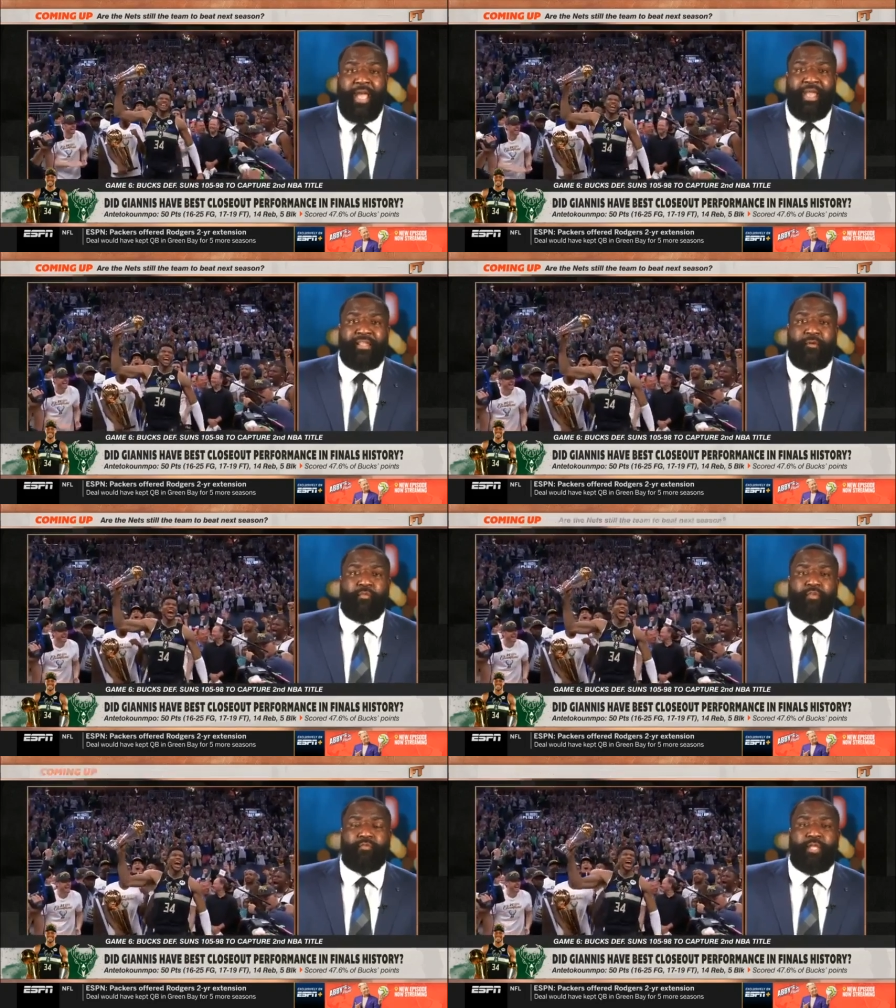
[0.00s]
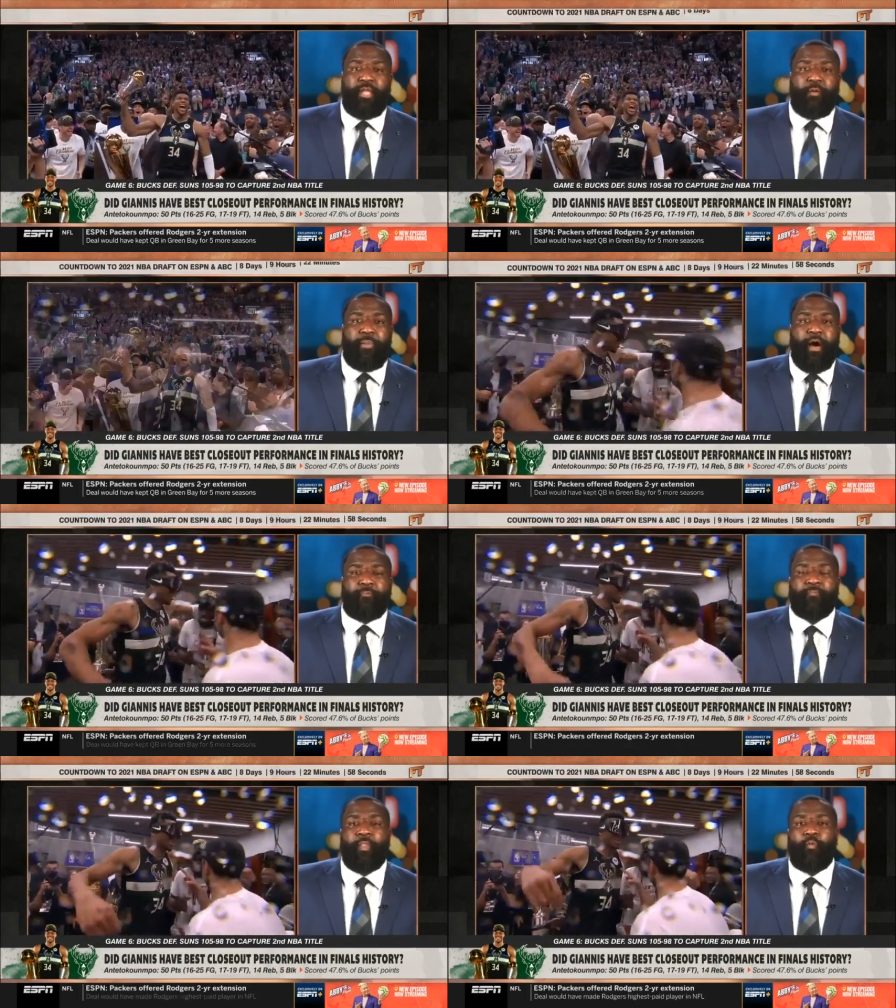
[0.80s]
And then when you think
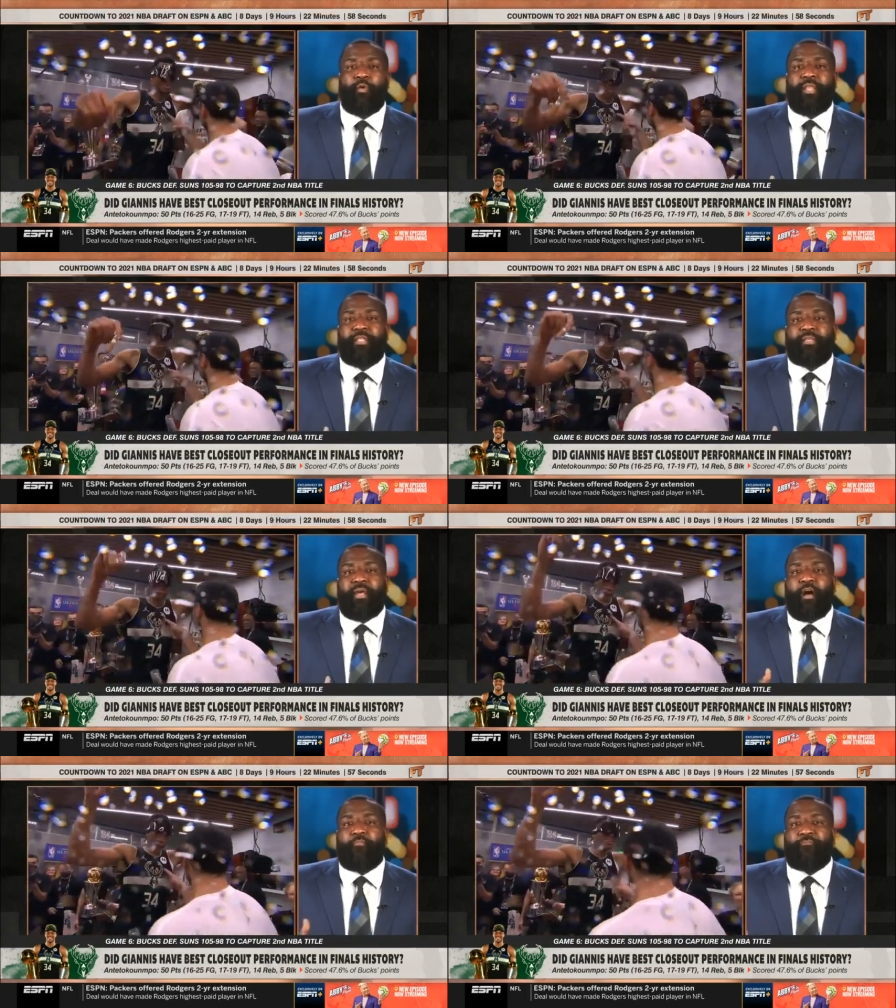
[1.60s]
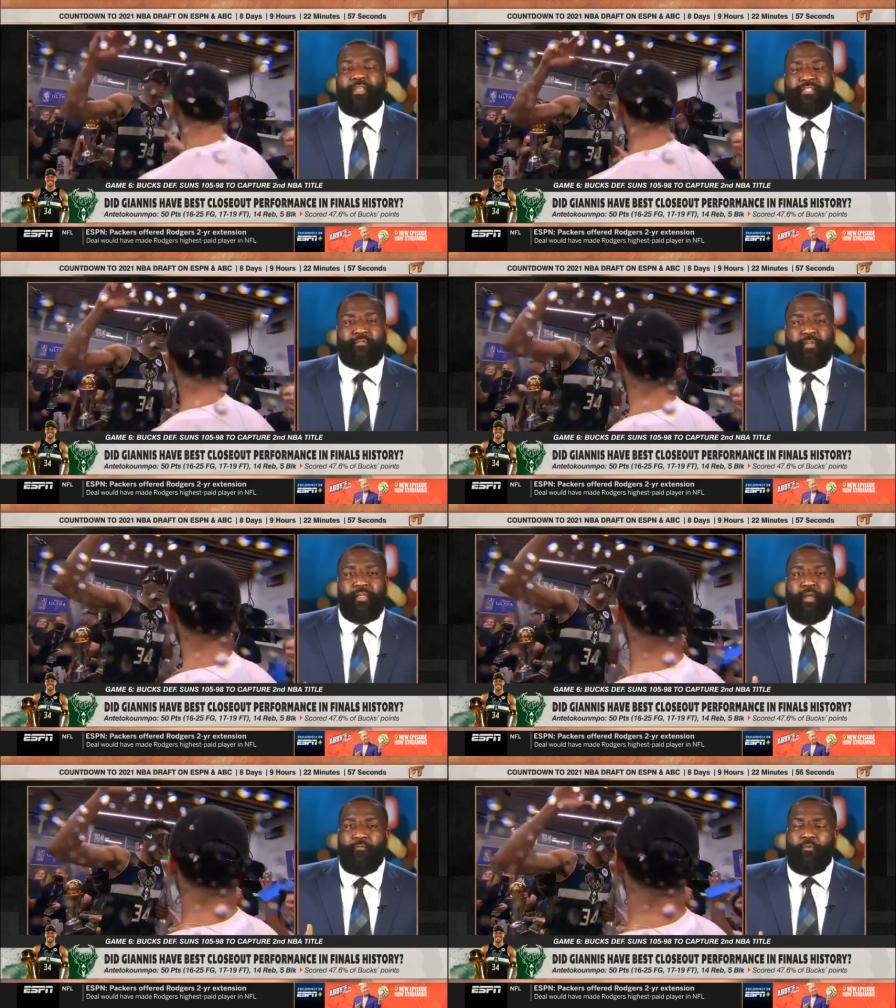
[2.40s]
about what he done
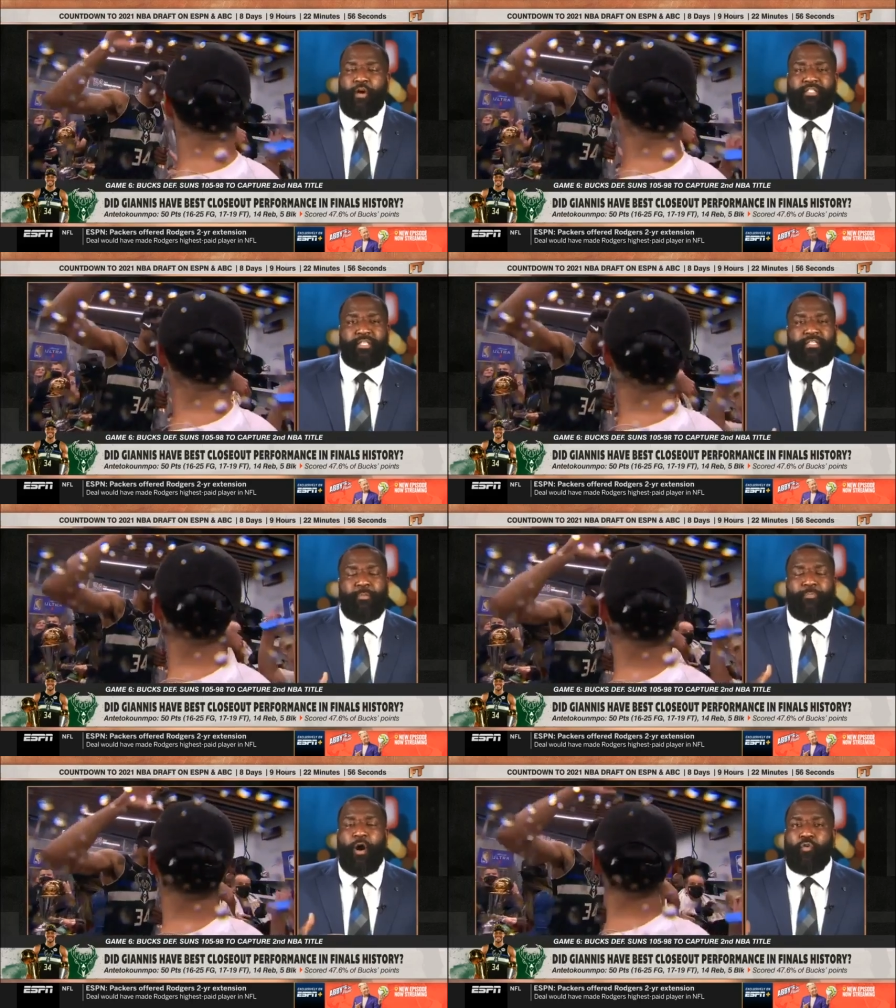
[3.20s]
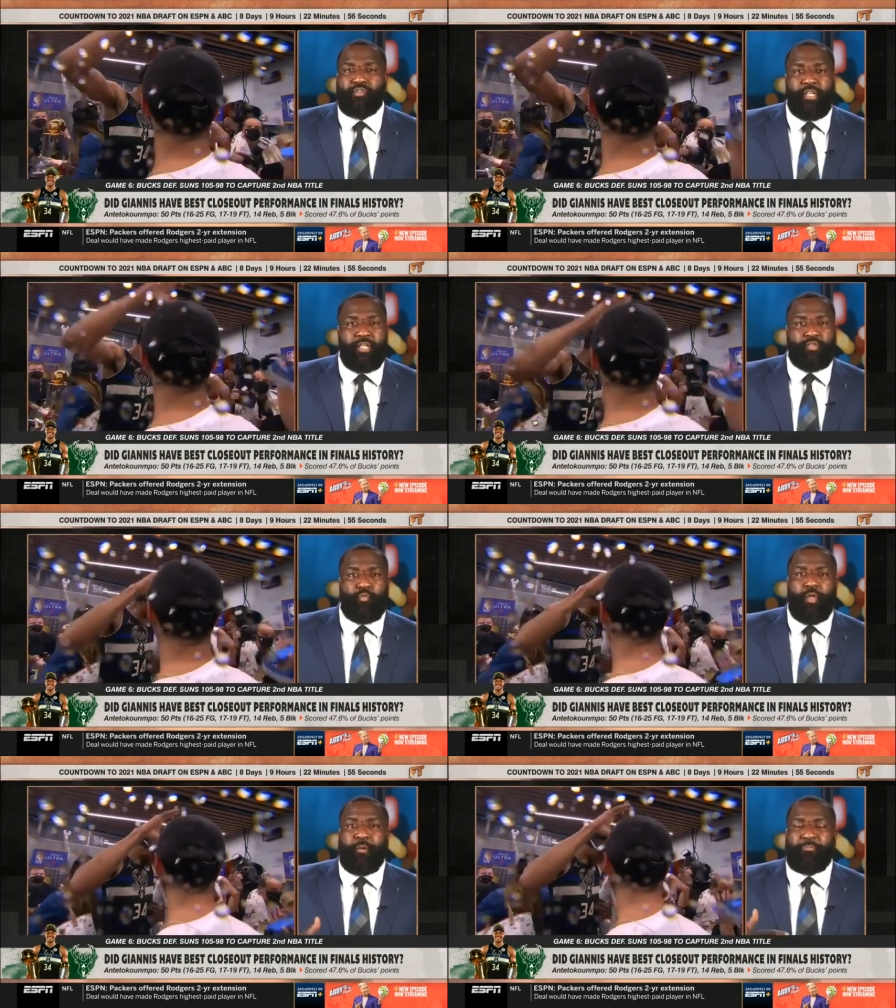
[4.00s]
offensively far as just imposing his will,